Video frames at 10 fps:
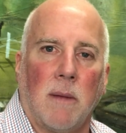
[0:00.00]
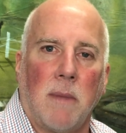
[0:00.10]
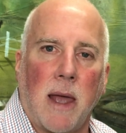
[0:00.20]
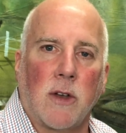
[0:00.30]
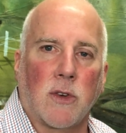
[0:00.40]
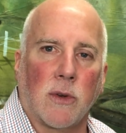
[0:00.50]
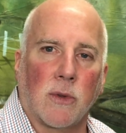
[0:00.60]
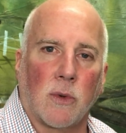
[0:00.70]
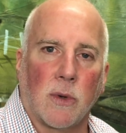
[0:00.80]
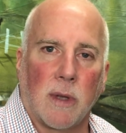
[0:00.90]

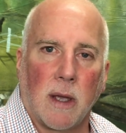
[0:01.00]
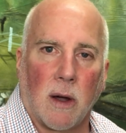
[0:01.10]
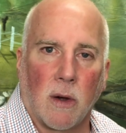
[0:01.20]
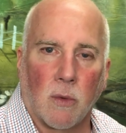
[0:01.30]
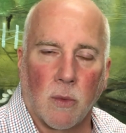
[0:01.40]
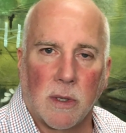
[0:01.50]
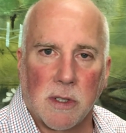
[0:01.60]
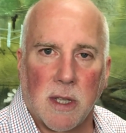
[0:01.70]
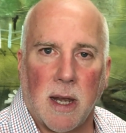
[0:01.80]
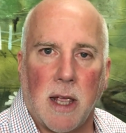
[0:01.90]
managers, or they are real
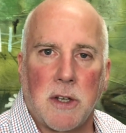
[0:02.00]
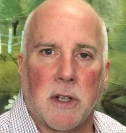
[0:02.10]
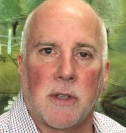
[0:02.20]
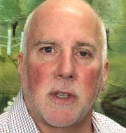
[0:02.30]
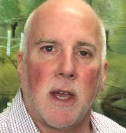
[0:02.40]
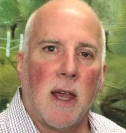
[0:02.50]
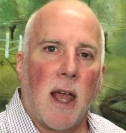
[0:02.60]
estate agents,